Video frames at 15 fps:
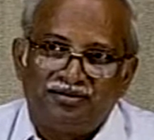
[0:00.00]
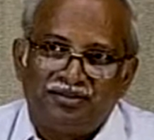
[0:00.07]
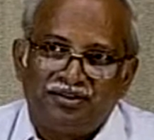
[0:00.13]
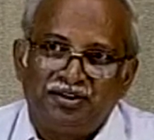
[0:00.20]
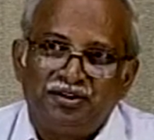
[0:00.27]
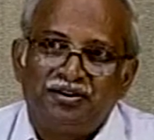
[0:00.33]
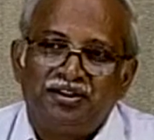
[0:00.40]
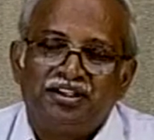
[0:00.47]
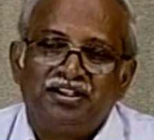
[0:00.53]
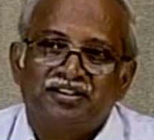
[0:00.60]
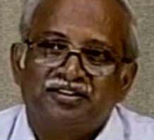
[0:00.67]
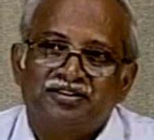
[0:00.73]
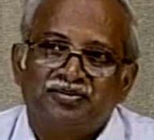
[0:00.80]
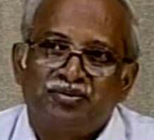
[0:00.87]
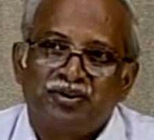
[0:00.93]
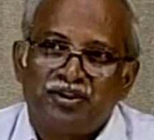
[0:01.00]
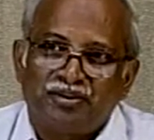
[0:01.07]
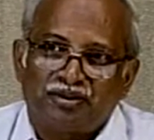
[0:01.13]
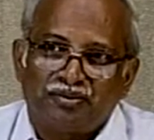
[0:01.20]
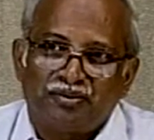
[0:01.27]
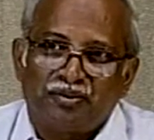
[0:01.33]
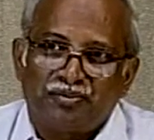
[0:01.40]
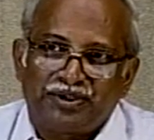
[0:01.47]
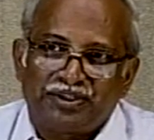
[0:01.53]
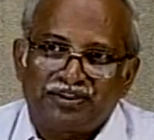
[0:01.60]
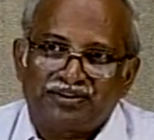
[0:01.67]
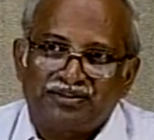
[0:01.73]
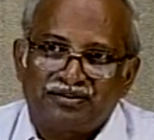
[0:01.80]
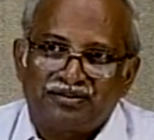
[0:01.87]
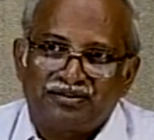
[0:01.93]
during its period of
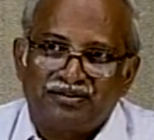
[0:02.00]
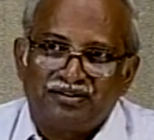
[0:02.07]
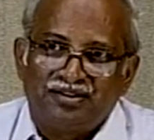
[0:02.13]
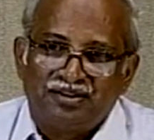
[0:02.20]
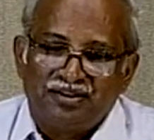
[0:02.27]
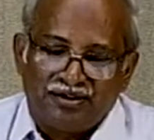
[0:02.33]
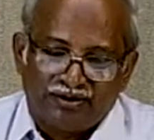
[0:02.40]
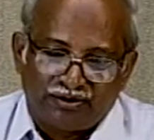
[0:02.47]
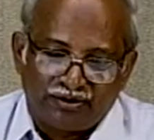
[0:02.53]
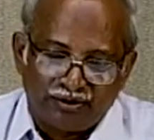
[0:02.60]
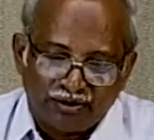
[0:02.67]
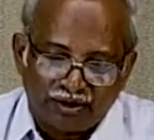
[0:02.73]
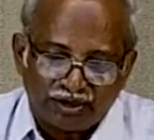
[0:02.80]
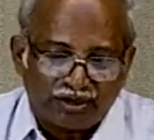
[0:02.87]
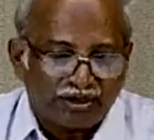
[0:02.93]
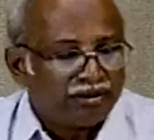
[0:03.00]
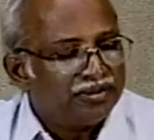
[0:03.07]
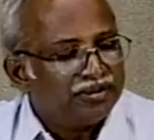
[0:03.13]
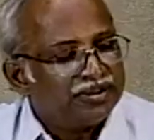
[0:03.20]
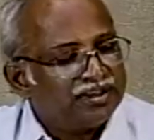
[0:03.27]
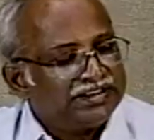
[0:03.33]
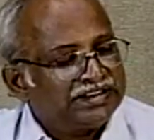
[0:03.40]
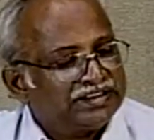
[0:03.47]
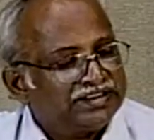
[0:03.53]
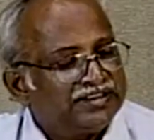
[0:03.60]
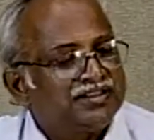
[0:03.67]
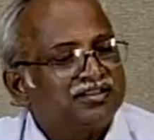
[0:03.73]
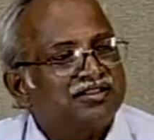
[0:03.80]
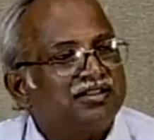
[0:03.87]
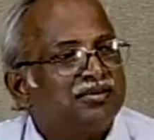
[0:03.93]
operation? So workover is a
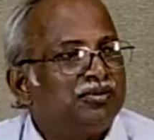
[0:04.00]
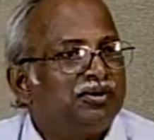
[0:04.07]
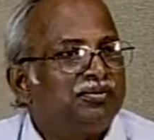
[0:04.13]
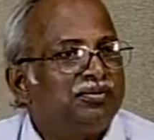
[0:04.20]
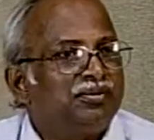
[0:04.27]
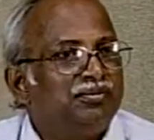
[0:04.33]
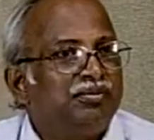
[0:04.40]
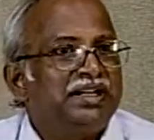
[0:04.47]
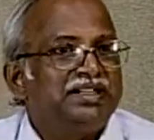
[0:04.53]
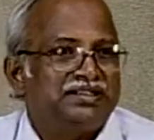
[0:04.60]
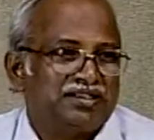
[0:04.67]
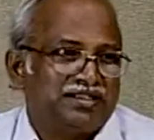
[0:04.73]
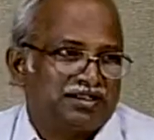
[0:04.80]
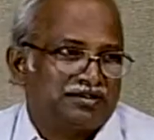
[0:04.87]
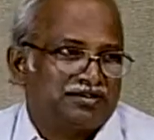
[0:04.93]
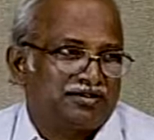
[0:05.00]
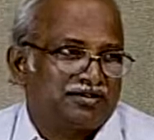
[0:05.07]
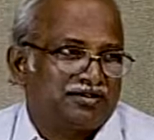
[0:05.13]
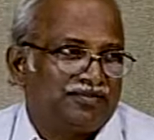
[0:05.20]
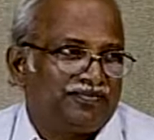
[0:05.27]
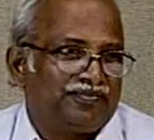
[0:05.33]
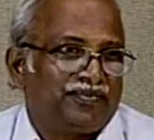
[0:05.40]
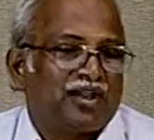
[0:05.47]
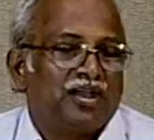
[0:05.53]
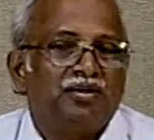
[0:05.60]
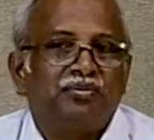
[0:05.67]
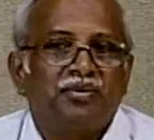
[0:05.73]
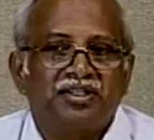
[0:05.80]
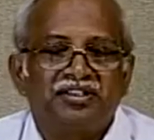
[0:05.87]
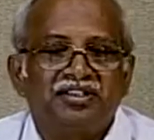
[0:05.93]
system of maintenance,
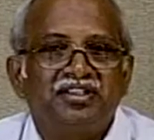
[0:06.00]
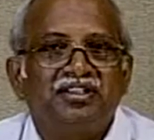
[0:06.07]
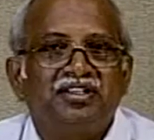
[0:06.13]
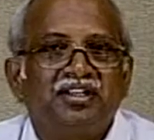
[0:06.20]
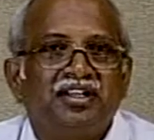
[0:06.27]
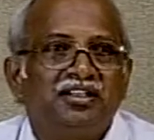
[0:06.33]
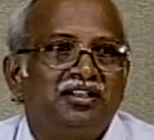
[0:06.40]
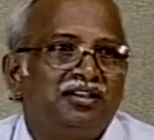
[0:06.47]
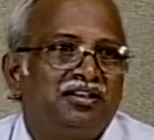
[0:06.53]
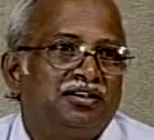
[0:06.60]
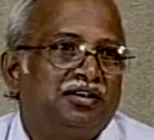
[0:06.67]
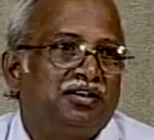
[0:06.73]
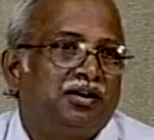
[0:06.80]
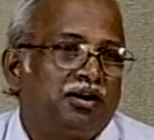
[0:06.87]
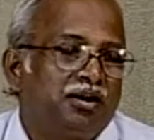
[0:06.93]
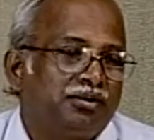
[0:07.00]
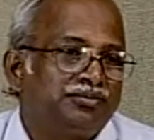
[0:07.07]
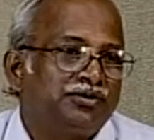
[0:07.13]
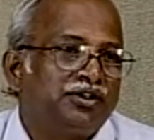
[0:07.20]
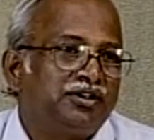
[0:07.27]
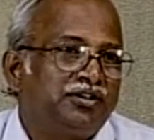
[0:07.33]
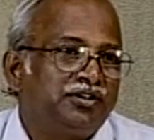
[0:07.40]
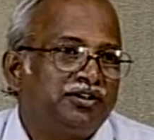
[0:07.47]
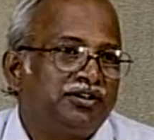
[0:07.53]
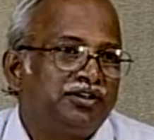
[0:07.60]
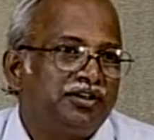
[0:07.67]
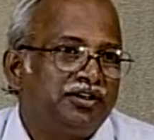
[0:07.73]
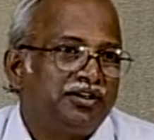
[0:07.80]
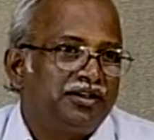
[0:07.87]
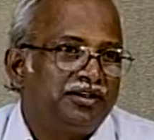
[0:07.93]
particularly of the
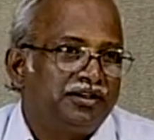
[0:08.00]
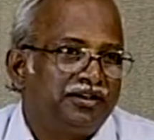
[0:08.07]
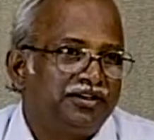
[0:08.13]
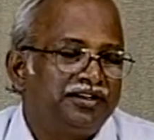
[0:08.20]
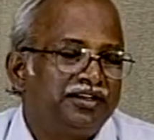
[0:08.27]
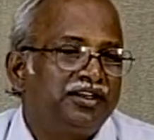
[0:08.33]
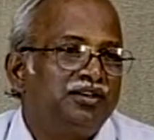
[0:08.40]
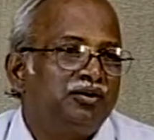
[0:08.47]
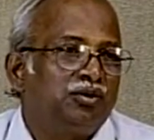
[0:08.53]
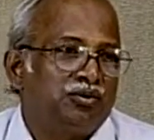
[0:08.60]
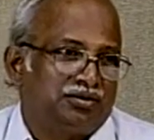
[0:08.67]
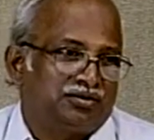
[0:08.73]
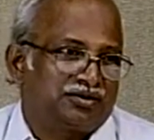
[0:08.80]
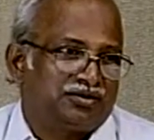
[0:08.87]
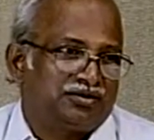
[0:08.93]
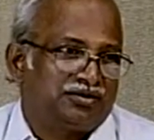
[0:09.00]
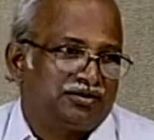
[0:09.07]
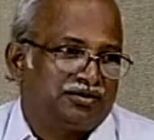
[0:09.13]
drill holes.